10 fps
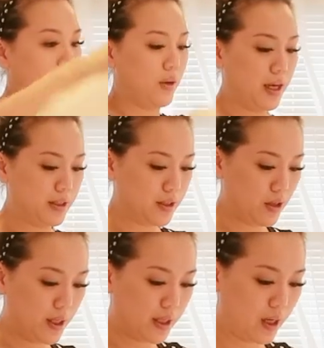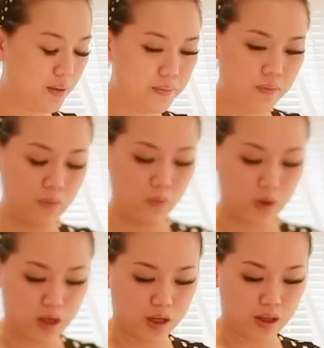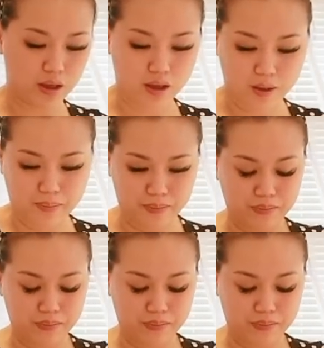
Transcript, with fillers: Okay, so it comes with the